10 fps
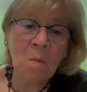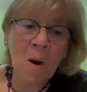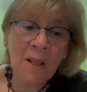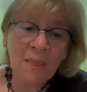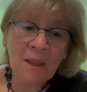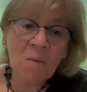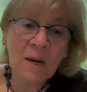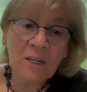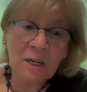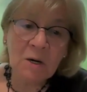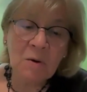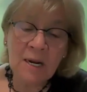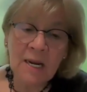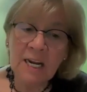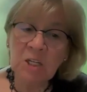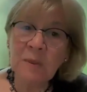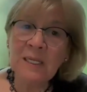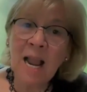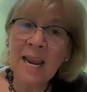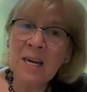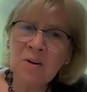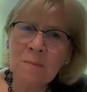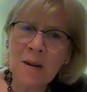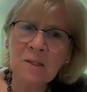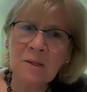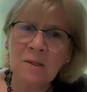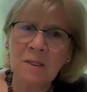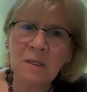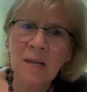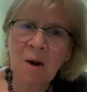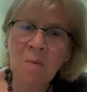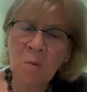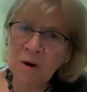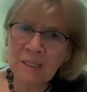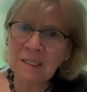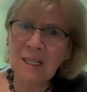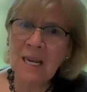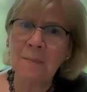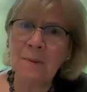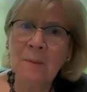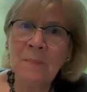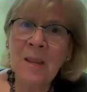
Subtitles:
And one thing we do is we tighten our muscles and we're asleep.